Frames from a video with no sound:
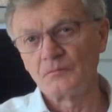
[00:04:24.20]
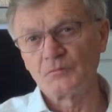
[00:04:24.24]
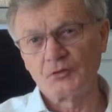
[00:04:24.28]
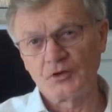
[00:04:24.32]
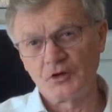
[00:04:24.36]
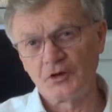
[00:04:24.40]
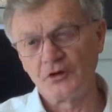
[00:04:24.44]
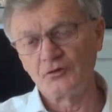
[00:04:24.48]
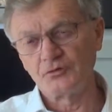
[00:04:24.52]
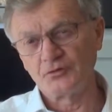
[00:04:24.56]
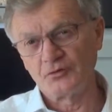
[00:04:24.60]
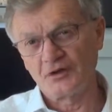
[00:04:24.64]

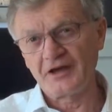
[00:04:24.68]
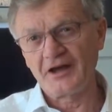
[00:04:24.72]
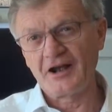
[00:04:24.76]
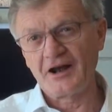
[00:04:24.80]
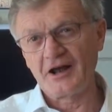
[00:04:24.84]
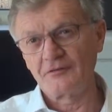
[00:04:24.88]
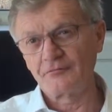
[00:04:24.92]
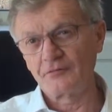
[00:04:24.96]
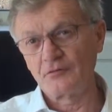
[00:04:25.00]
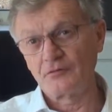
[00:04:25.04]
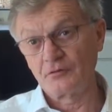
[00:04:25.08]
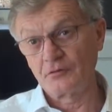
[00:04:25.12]
you know, you can
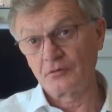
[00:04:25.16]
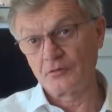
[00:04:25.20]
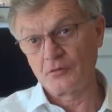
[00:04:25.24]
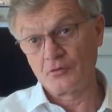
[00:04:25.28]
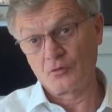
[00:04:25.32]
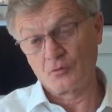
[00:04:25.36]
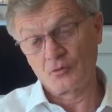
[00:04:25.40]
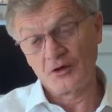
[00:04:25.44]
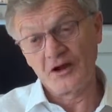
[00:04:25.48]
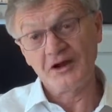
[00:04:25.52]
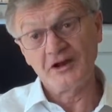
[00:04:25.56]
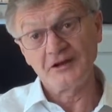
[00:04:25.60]
have a
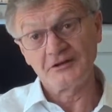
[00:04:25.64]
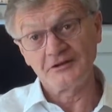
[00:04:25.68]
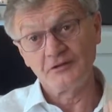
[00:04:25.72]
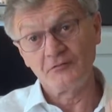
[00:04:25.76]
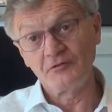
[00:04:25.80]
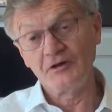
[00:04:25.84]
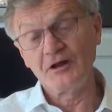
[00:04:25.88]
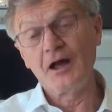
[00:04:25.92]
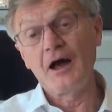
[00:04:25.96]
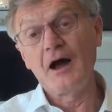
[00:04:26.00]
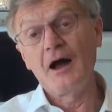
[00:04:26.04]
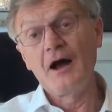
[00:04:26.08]

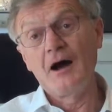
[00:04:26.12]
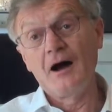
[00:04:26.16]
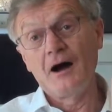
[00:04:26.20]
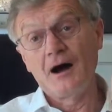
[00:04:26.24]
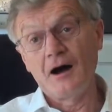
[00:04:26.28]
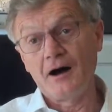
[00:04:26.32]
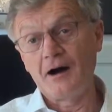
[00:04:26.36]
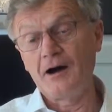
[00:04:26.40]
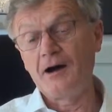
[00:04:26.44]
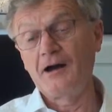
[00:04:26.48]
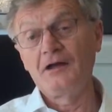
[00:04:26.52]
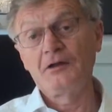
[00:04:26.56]
relatively
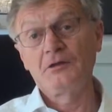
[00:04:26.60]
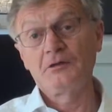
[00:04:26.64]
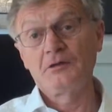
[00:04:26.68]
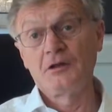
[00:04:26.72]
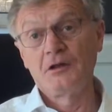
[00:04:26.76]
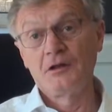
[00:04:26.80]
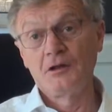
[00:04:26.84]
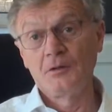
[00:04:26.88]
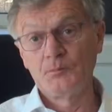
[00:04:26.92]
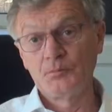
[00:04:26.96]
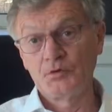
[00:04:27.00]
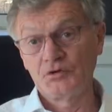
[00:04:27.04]
high
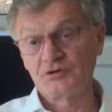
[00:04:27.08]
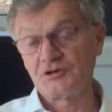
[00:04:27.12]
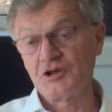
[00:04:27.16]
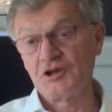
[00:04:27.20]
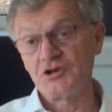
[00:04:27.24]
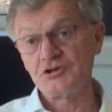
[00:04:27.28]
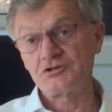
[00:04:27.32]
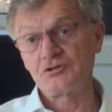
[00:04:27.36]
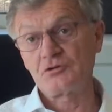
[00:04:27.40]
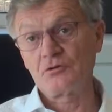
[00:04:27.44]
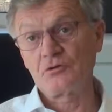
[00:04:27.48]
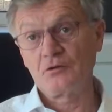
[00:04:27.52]

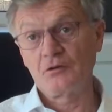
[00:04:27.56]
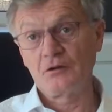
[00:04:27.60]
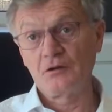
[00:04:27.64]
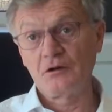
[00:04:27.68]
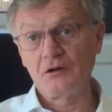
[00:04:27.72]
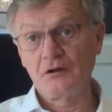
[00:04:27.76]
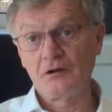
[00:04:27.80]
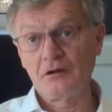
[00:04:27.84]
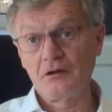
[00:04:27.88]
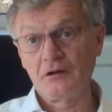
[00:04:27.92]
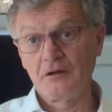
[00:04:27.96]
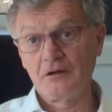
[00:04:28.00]

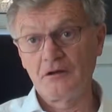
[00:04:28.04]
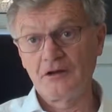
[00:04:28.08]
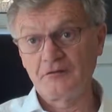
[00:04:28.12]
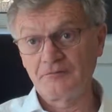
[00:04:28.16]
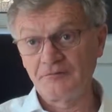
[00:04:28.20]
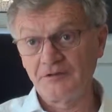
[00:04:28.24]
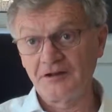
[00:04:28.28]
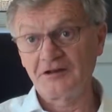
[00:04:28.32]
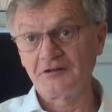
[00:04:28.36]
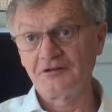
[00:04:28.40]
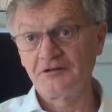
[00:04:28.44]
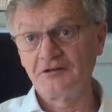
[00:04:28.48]
potential
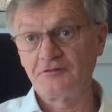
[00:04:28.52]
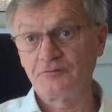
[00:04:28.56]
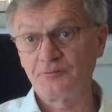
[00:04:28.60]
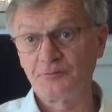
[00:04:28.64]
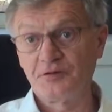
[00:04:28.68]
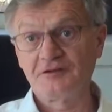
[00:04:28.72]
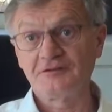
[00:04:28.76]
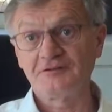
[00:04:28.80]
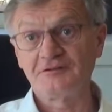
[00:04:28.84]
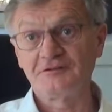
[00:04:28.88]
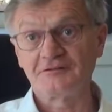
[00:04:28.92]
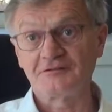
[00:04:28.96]
effective
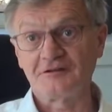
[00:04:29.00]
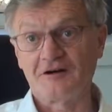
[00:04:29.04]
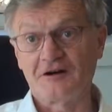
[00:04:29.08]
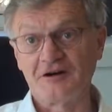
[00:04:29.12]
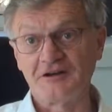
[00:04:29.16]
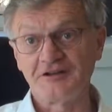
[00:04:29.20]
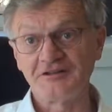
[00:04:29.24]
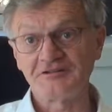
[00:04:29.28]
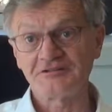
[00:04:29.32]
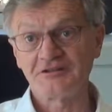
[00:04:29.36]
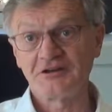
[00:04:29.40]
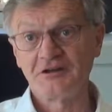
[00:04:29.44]

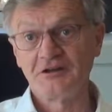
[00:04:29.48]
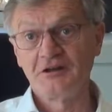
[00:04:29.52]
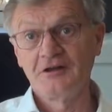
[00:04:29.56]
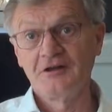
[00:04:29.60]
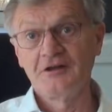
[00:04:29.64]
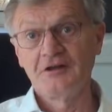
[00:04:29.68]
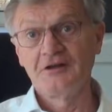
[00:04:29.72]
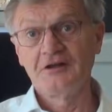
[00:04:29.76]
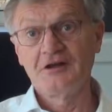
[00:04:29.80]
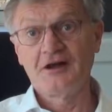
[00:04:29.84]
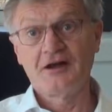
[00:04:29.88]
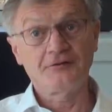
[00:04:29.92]
pesticides.
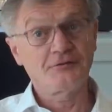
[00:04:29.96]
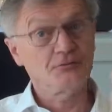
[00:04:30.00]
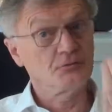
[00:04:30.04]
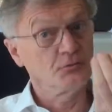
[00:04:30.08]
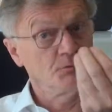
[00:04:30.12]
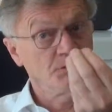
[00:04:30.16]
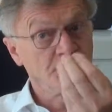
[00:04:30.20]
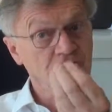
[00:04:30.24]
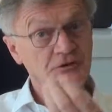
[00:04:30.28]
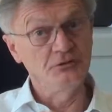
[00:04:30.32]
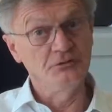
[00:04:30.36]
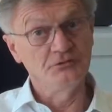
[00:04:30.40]
It has to
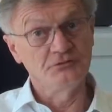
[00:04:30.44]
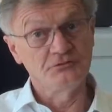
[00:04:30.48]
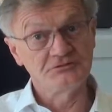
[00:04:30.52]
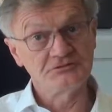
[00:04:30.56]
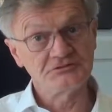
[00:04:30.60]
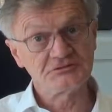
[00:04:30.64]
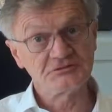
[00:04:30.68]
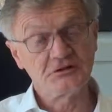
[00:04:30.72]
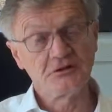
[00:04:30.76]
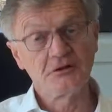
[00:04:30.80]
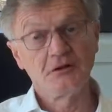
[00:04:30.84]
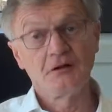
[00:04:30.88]
be
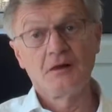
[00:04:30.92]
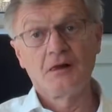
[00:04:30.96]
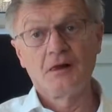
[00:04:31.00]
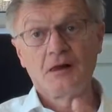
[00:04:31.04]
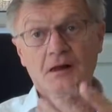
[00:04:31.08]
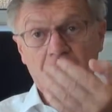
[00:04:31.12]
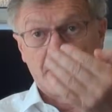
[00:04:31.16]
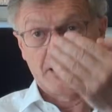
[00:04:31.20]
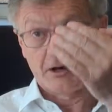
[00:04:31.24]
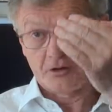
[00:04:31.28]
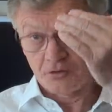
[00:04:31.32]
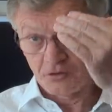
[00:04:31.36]
used
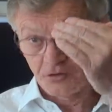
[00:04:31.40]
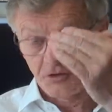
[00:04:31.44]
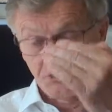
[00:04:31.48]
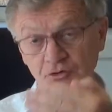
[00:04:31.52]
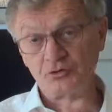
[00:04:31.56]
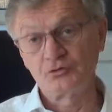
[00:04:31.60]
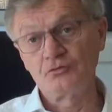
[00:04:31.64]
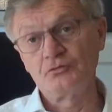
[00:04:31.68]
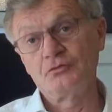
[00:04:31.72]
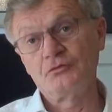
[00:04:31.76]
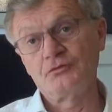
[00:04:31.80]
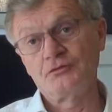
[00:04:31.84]

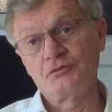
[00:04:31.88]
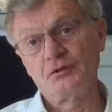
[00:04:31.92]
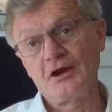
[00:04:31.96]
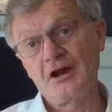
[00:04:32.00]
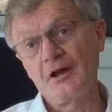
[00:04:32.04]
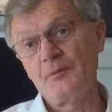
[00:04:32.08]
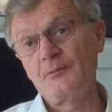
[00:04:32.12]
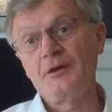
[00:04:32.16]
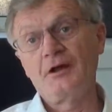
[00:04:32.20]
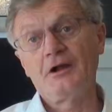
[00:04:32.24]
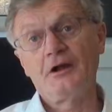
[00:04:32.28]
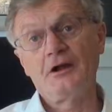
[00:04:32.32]
according to the
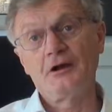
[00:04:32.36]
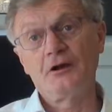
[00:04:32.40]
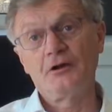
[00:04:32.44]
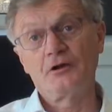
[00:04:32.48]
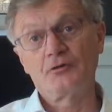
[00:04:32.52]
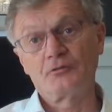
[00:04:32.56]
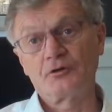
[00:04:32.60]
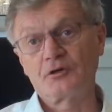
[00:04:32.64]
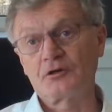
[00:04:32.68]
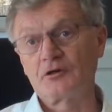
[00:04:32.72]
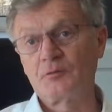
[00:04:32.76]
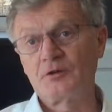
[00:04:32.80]

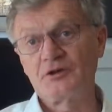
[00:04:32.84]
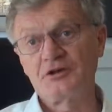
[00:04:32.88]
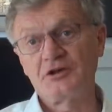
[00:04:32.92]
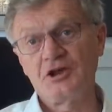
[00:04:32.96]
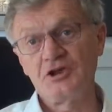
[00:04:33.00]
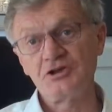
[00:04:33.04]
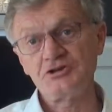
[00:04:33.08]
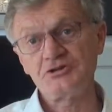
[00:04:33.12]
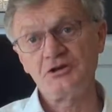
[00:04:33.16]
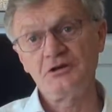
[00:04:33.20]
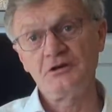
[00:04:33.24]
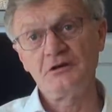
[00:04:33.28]
label
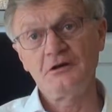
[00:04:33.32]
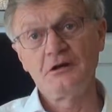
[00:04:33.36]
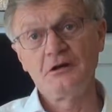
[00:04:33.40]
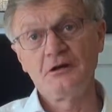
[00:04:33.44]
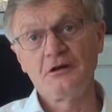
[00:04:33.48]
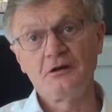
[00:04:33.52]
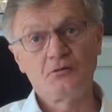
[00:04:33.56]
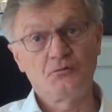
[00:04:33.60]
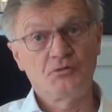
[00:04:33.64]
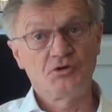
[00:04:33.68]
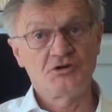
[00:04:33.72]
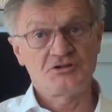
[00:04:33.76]
recommendation,
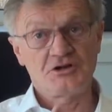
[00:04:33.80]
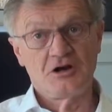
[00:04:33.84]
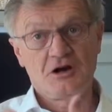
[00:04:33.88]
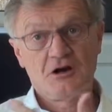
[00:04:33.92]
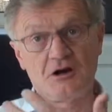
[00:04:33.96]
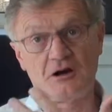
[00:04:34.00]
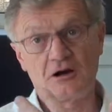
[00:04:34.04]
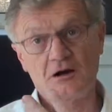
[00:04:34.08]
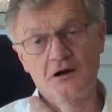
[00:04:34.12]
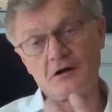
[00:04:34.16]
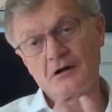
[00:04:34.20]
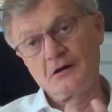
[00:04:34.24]
which
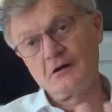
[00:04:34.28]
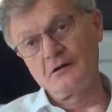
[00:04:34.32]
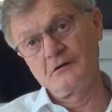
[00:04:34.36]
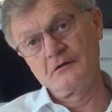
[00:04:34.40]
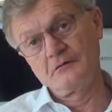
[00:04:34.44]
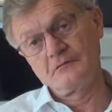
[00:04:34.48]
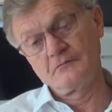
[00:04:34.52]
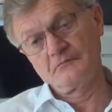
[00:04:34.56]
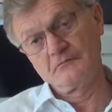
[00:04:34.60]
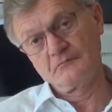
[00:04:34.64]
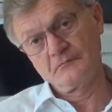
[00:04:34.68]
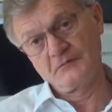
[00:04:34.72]
are
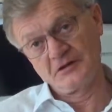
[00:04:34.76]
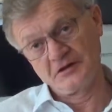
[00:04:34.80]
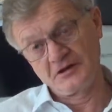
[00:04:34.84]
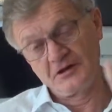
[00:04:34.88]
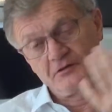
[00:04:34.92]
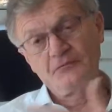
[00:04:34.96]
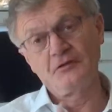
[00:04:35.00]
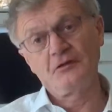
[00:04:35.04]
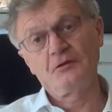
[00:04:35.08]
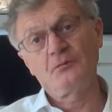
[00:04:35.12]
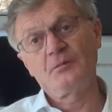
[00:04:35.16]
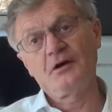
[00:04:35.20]

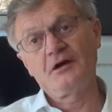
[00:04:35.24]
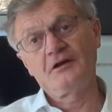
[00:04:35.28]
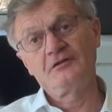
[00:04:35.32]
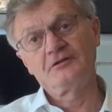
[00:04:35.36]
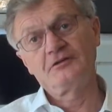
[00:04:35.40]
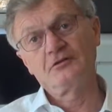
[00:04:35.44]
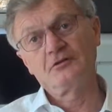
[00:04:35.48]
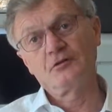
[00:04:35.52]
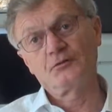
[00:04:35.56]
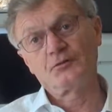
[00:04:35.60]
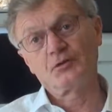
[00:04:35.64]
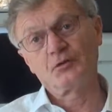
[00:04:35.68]
given by
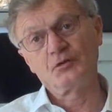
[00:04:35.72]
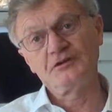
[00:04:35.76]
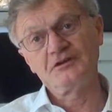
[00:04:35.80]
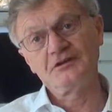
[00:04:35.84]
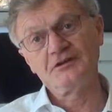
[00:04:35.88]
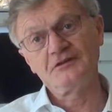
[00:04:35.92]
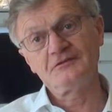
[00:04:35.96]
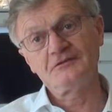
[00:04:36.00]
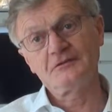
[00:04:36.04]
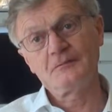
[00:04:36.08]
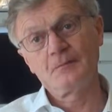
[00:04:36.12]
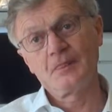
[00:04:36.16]
the
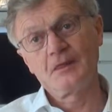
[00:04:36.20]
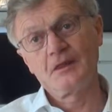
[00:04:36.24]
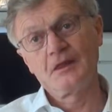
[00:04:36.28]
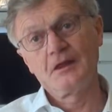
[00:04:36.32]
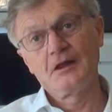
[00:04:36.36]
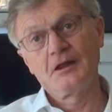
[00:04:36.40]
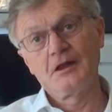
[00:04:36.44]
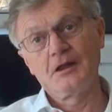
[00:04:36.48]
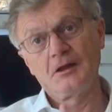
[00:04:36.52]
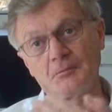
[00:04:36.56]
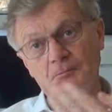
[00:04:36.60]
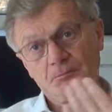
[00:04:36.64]
authorities
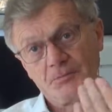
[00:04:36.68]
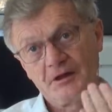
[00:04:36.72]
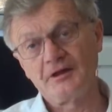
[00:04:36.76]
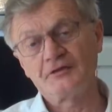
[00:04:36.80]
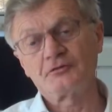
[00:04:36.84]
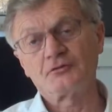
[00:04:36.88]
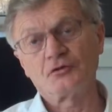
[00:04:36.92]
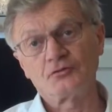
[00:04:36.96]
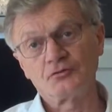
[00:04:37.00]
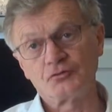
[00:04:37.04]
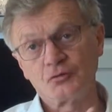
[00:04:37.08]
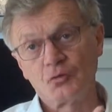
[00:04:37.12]

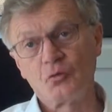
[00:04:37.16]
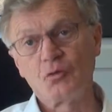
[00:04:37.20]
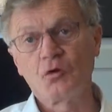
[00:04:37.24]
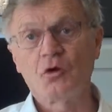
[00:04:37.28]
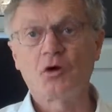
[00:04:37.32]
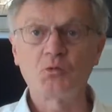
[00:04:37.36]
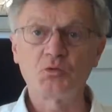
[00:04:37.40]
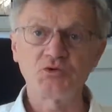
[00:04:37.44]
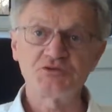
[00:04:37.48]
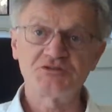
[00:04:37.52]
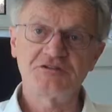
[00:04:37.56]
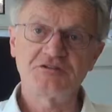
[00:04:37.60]
based on the
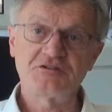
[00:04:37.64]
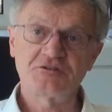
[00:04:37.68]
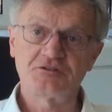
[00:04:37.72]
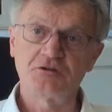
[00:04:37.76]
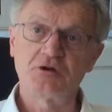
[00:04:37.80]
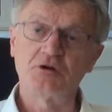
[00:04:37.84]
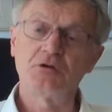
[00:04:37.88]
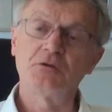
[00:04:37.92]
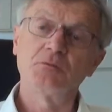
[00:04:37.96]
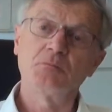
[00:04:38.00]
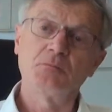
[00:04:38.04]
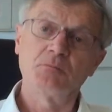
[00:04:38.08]
work which is
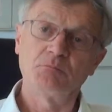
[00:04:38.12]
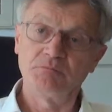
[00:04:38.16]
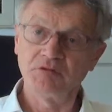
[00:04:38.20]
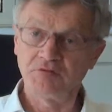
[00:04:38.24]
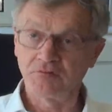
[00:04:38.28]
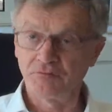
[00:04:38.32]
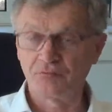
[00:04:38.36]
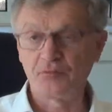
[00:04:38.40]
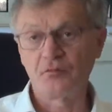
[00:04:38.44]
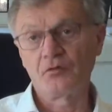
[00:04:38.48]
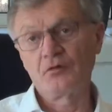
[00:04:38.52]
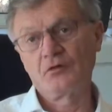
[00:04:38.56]
done
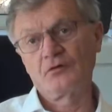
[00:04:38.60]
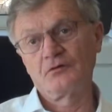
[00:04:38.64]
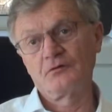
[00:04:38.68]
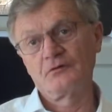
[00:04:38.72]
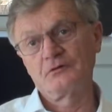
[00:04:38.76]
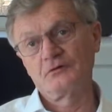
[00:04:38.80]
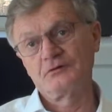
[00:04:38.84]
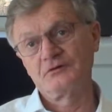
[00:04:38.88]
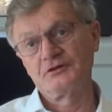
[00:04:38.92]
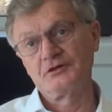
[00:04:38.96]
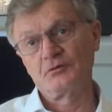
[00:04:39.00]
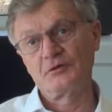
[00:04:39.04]
before
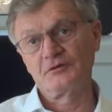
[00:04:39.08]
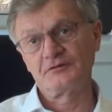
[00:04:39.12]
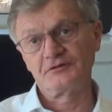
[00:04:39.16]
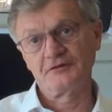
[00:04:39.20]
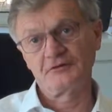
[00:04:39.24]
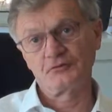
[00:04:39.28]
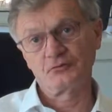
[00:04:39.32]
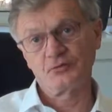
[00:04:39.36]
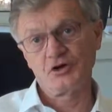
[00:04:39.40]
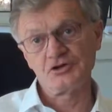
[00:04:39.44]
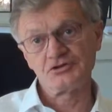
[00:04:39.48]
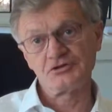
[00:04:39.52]
the
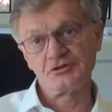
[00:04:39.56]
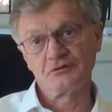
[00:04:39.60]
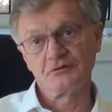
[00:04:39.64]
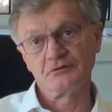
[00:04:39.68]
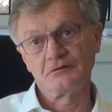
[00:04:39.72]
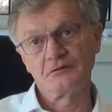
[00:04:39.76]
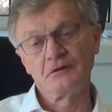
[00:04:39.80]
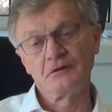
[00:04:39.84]
registration.